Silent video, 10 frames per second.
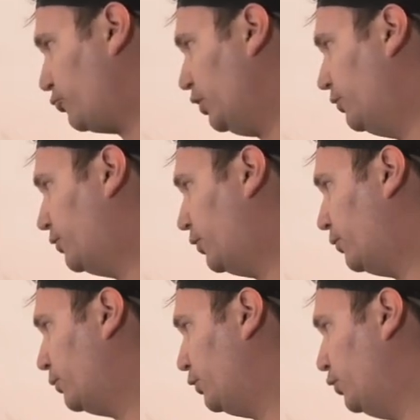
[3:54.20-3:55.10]

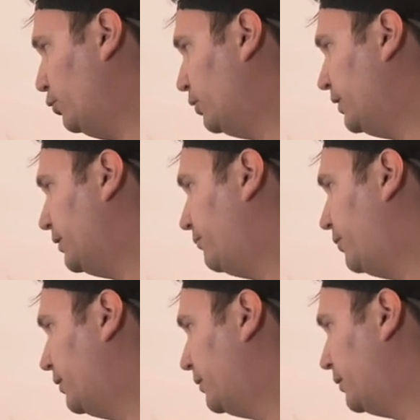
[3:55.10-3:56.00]
So you
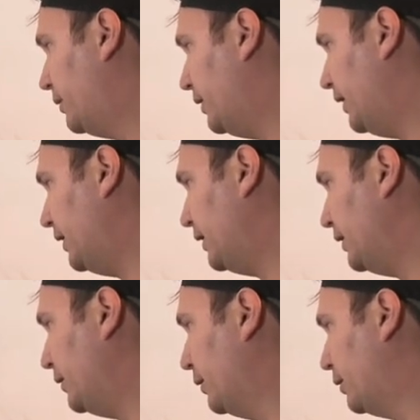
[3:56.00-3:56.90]
live
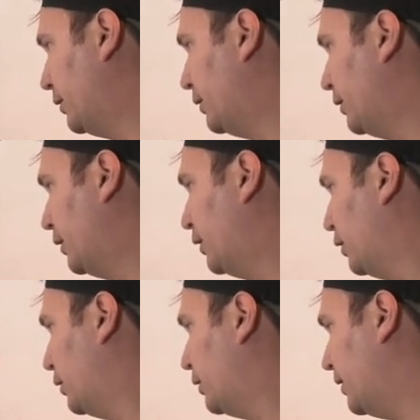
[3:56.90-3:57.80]
in
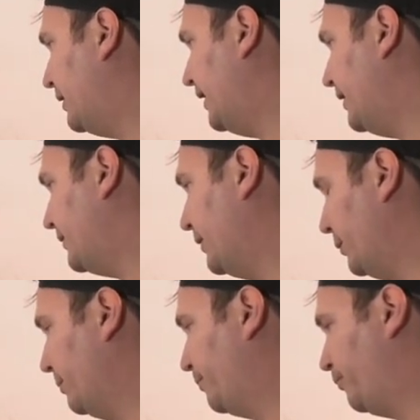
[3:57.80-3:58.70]
a data
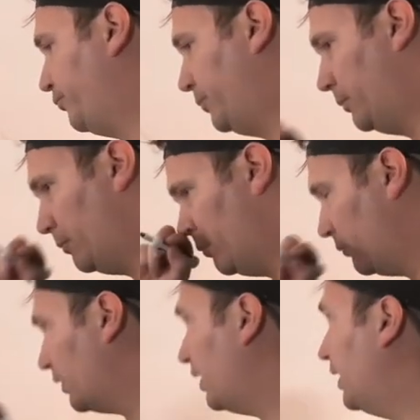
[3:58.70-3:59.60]
center,
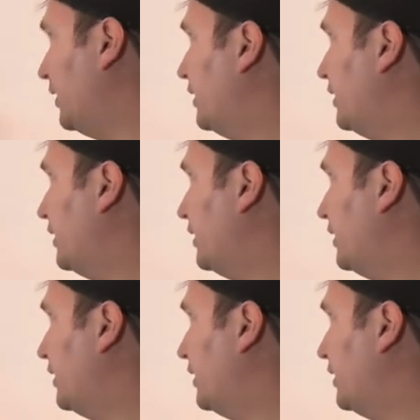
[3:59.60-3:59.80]
and